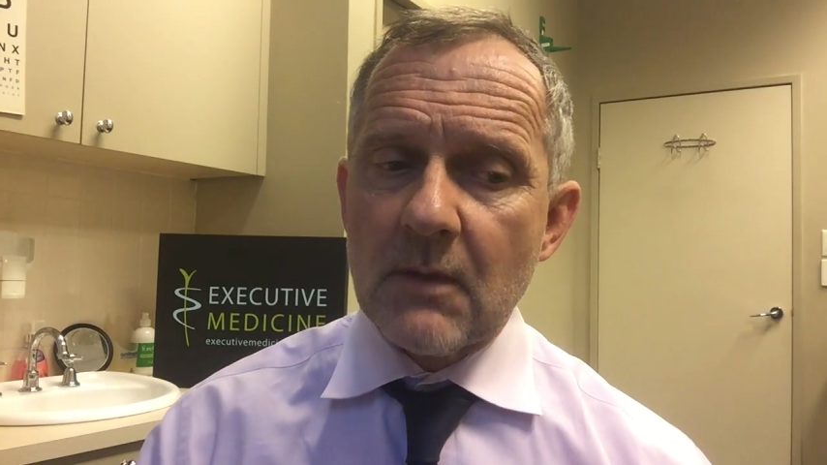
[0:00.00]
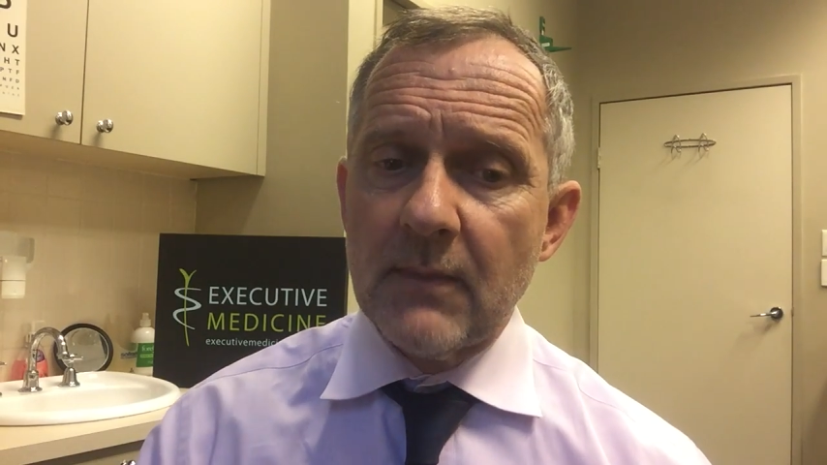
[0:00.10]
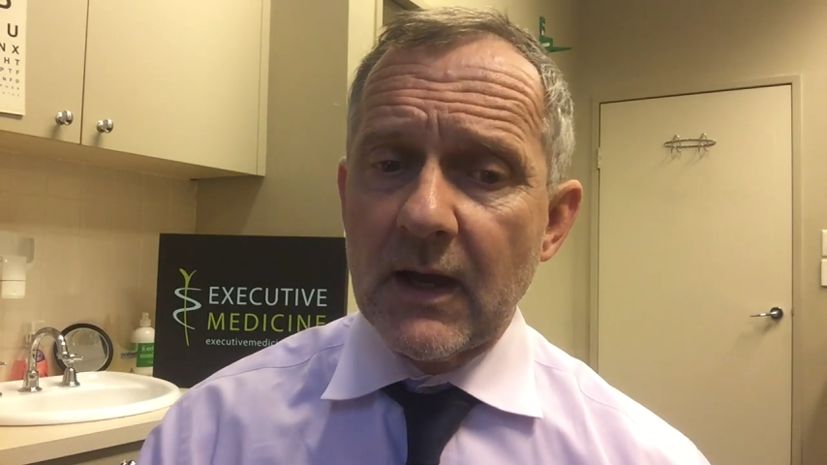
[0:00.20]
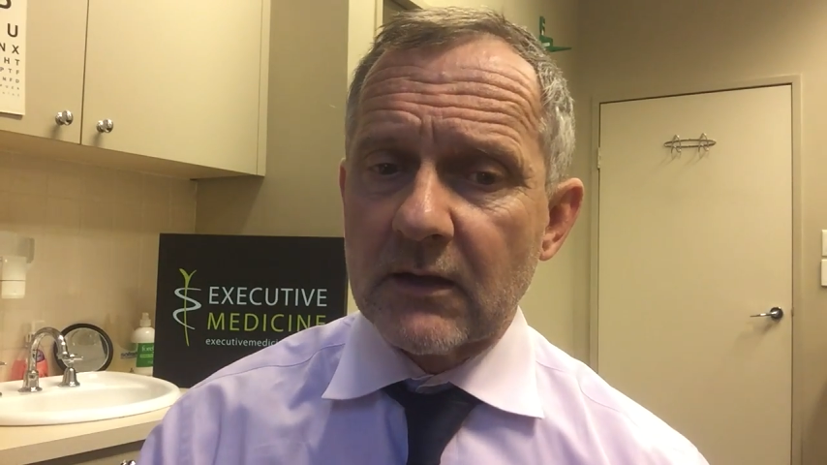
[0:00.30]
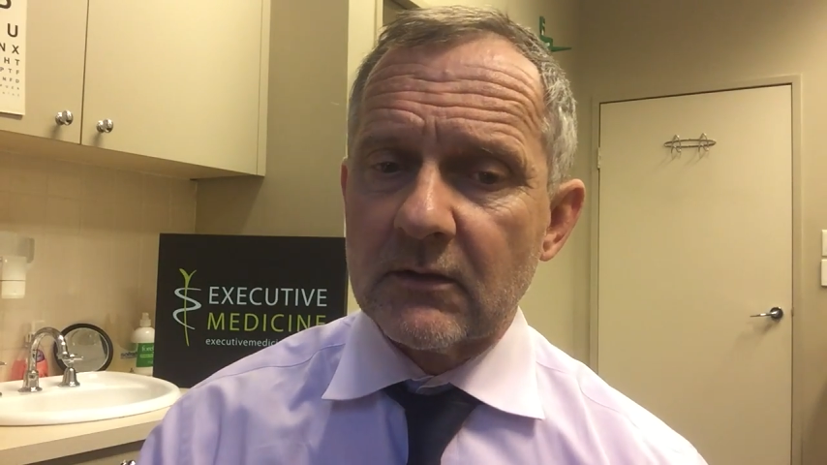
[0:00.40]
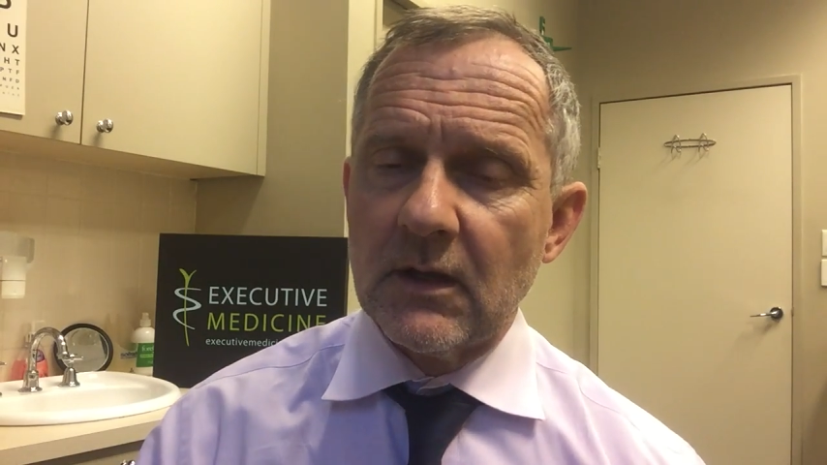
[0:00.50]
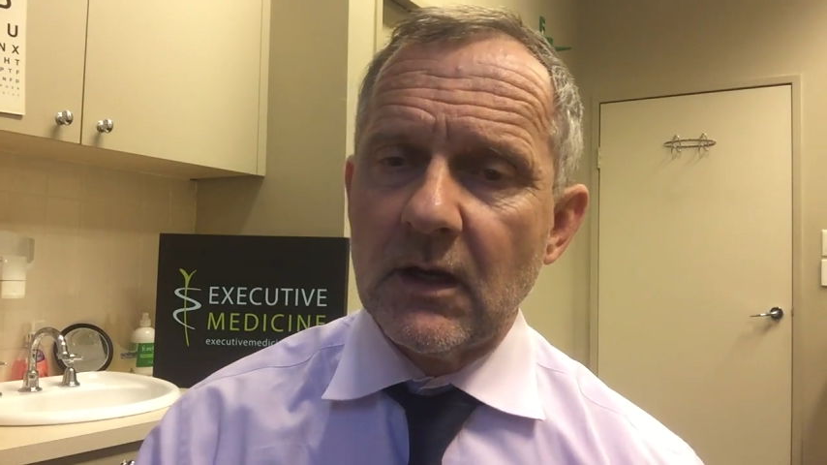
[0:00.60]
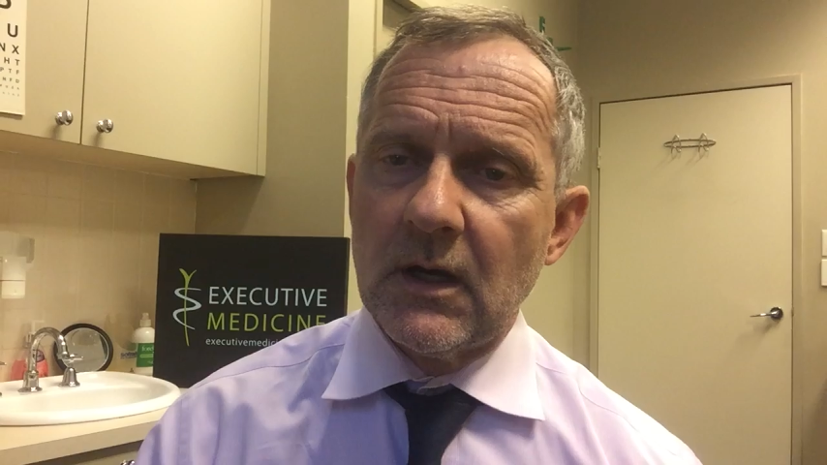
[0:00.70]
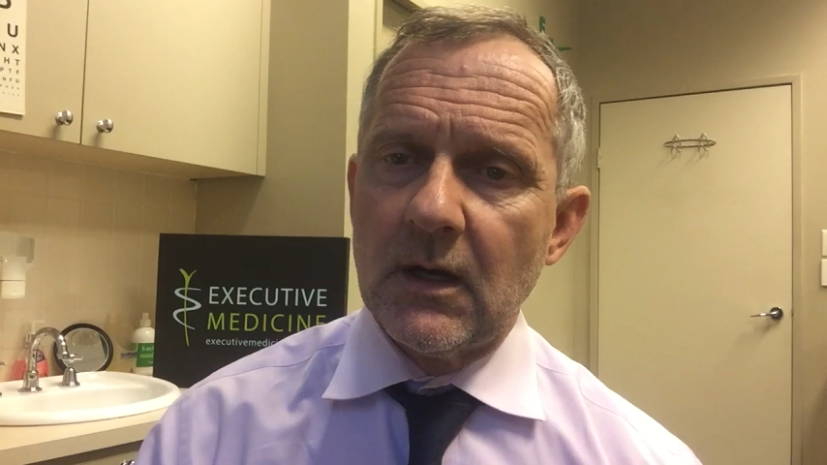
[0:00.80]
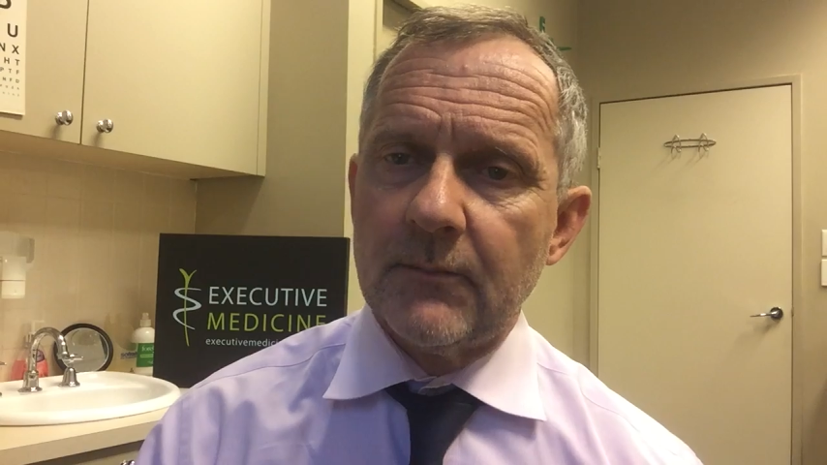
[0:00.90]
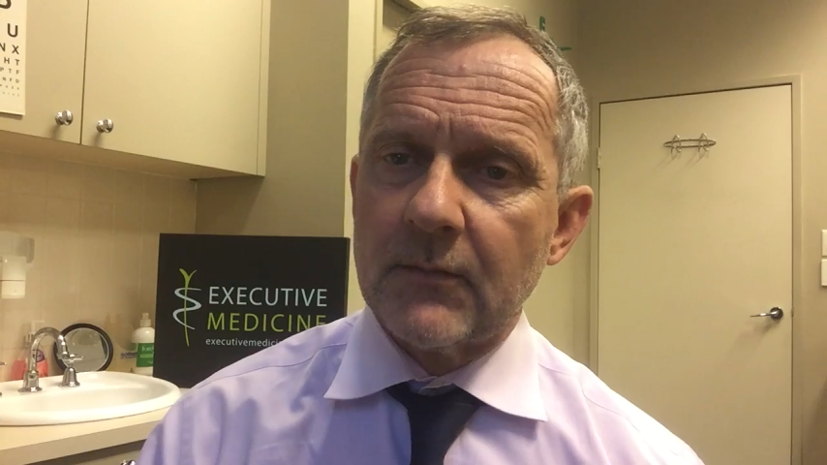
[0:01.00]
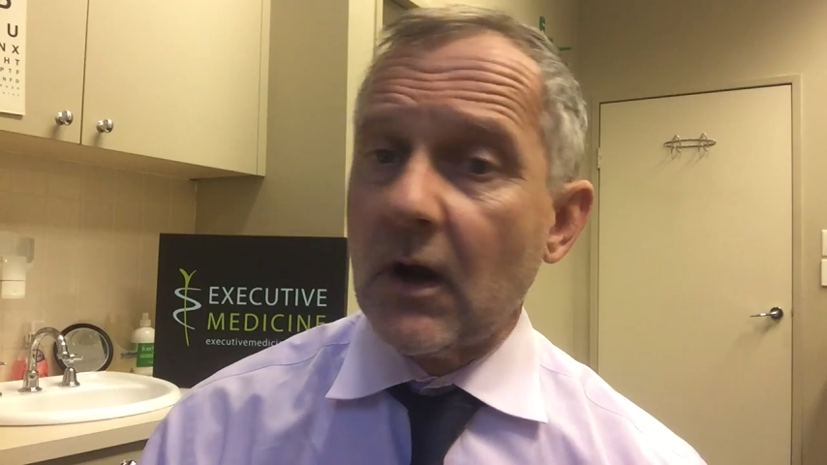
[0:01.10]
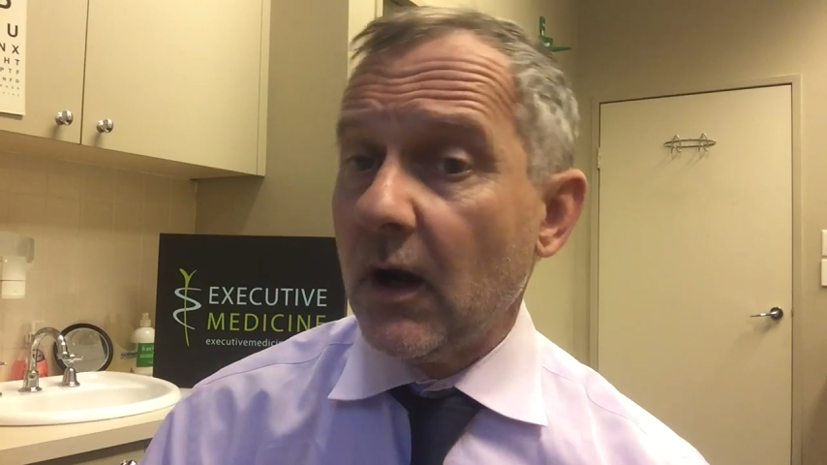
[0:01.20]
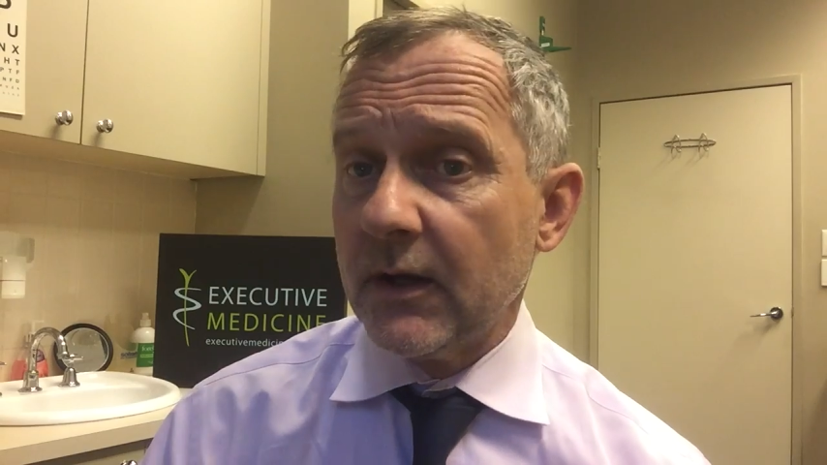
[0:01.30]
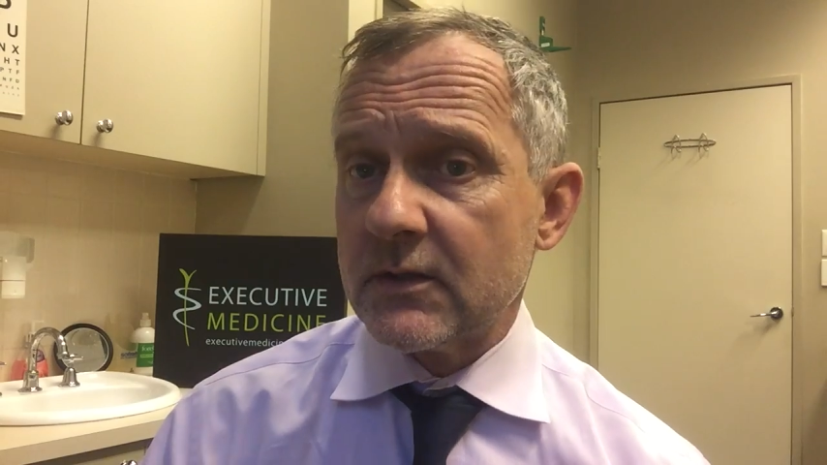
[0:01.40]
But iron